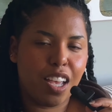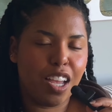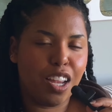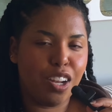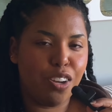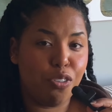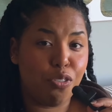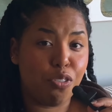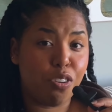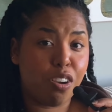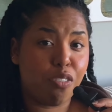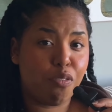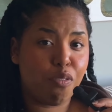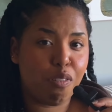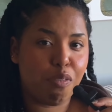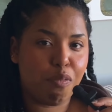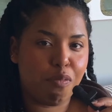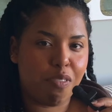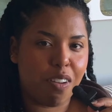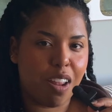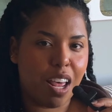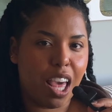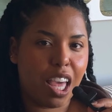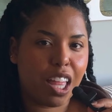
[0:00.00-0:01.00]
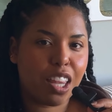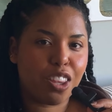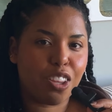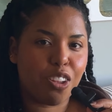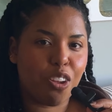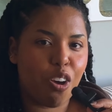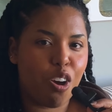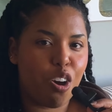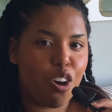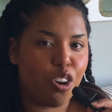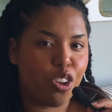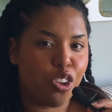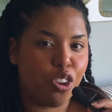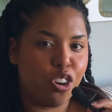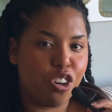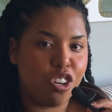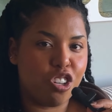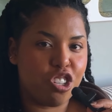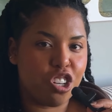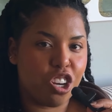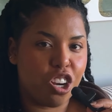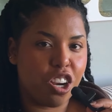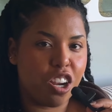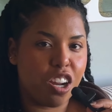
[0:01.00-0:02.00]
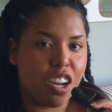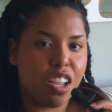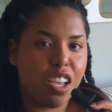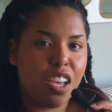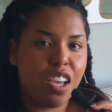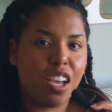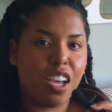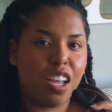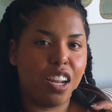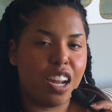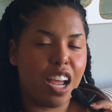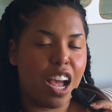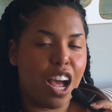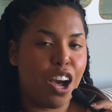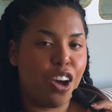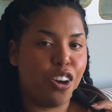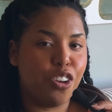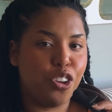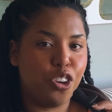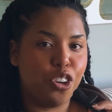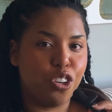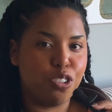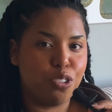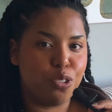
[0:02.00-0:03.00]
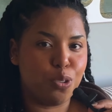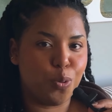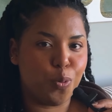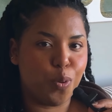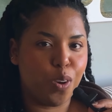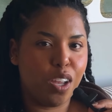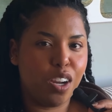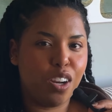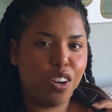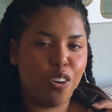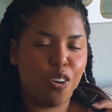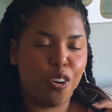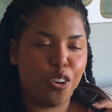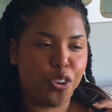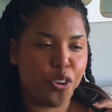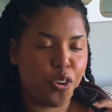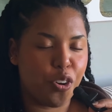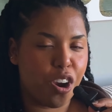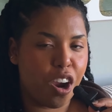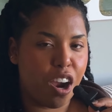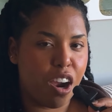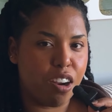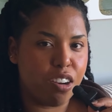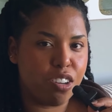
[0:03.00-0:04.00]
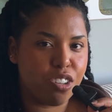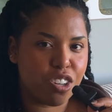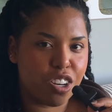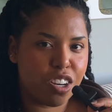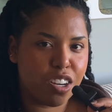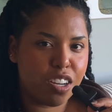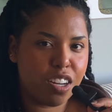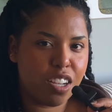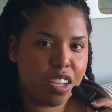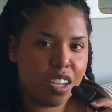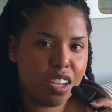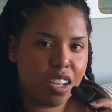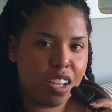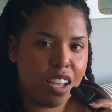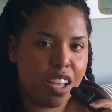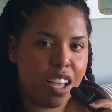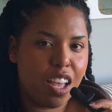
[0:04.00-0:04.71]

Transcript: and you can reflect on your journey and how you're doing on your art journey